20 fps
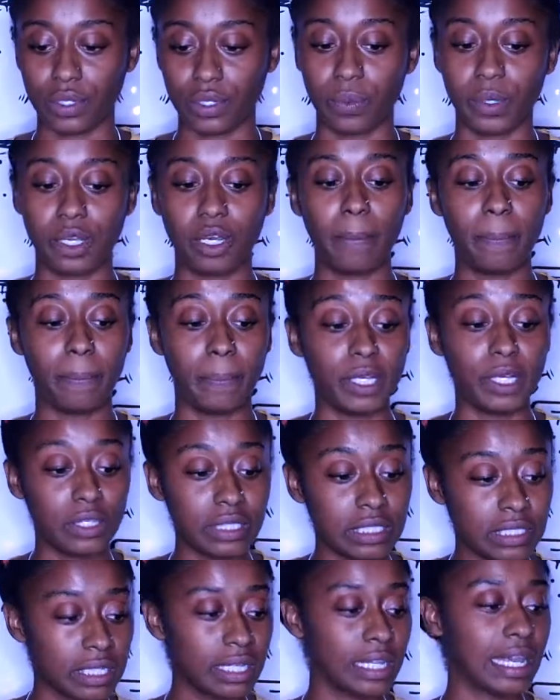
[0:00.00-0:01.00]
So we are
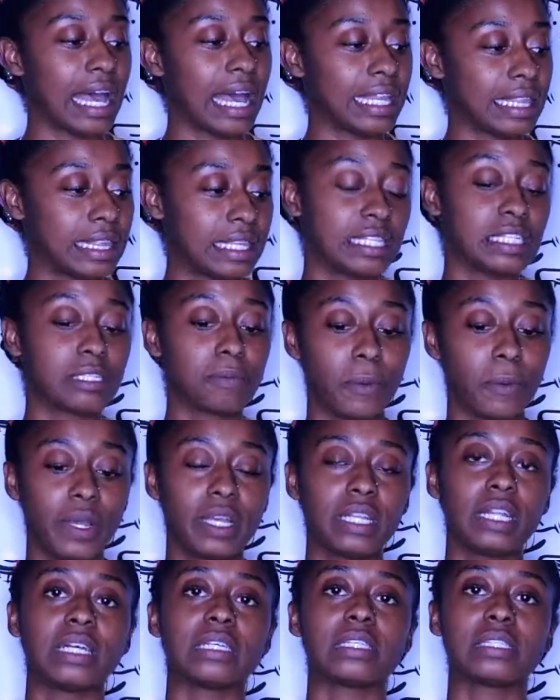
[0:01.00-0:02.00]
building at this
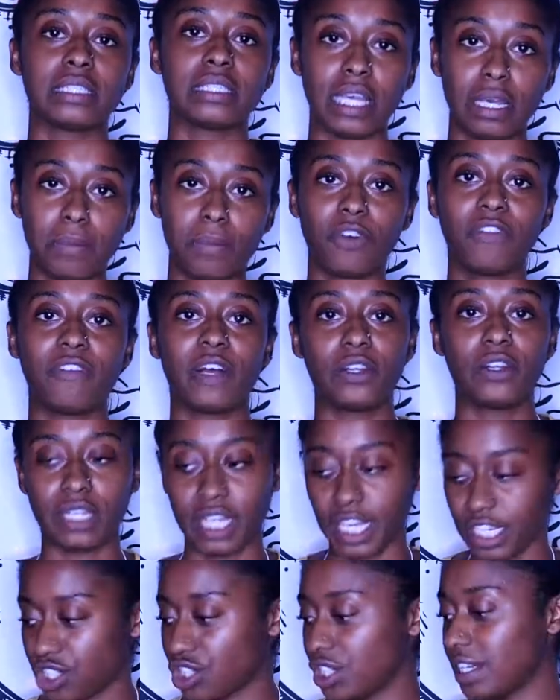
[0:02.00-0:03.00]
point a stable
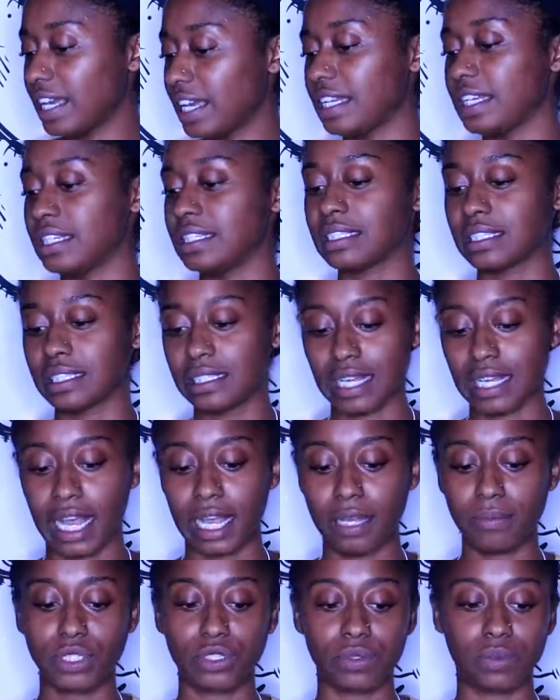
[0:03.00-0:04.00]
foundation, and it is
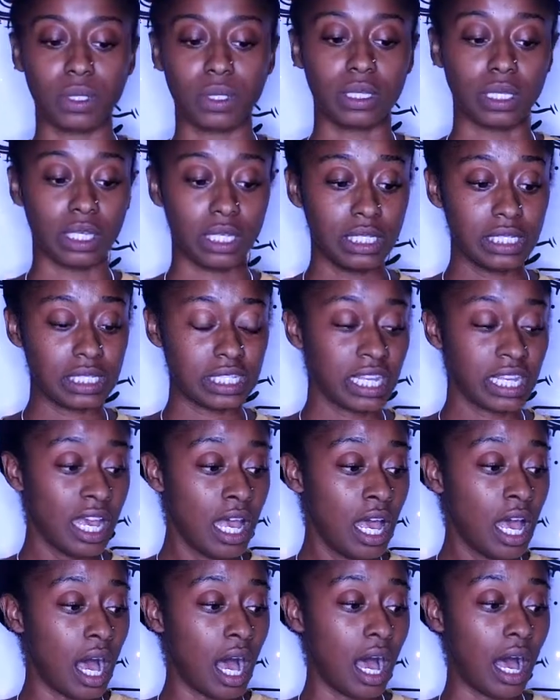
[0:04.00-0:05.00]
time to release
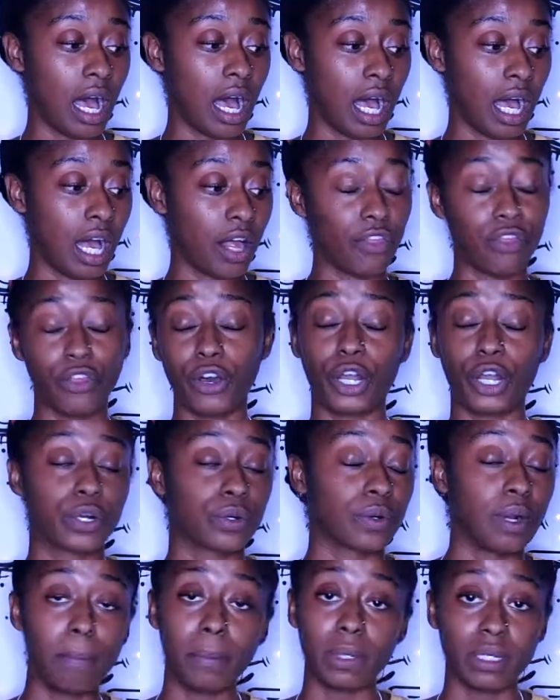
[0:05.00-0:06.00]
uh, the
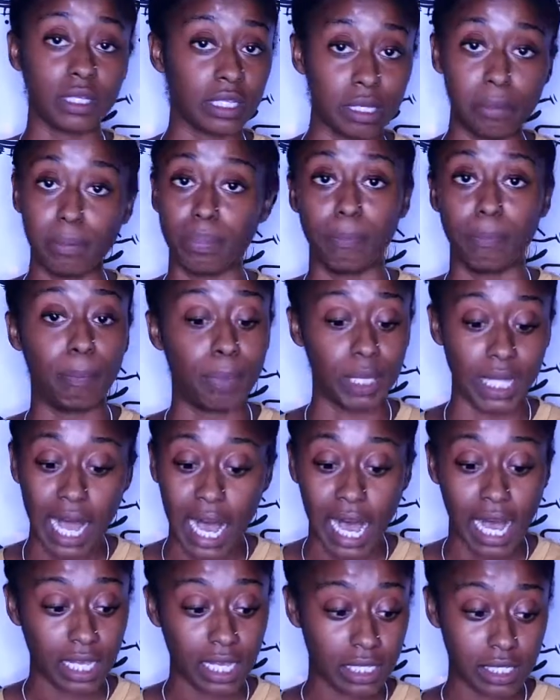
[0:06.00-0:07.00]
crumbly
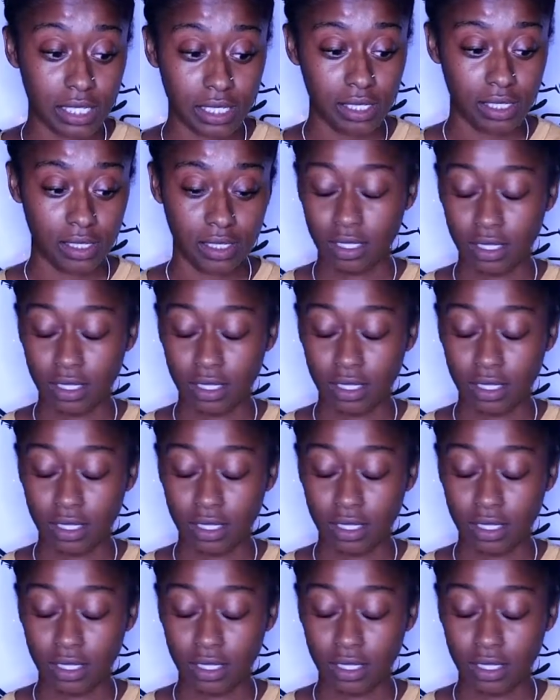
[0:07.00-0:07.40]
blocks